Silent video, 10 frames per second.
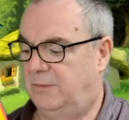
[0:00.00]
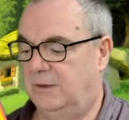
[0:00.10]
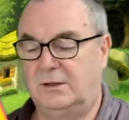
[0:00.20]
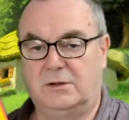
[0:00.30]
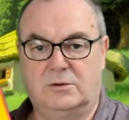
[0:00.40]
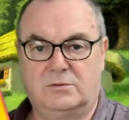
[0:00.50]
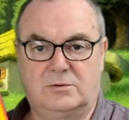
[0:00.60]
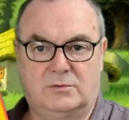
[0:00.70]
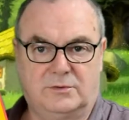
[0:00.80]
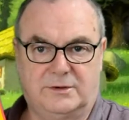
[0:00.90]
Billy
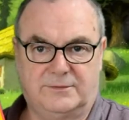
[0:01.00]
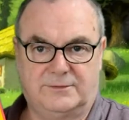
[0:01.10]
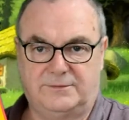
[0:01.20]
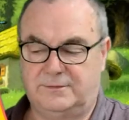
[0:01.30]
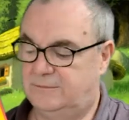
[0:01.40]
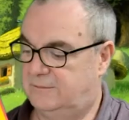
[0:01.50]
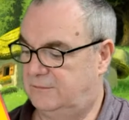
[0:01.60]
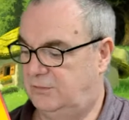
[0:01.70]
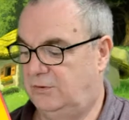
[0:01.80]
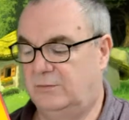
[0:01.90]
Goat Gruff.
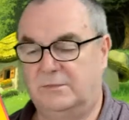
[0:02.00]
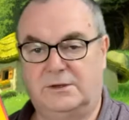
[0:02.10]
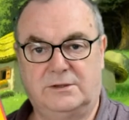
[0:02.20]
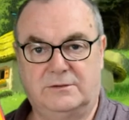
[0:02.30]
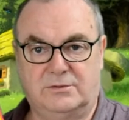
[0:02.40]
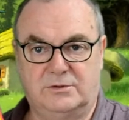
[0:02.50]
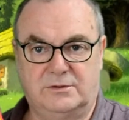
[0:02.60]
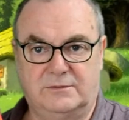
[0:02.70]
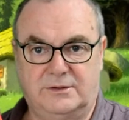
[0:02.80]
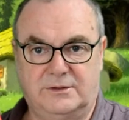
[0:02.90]
You might have
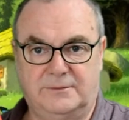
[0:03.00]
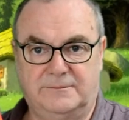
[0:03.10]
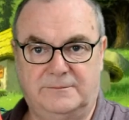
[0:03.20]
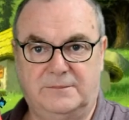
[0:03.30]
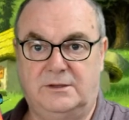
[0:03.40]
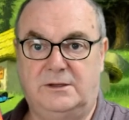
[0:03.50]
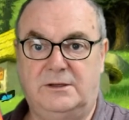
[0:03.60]
heard of him.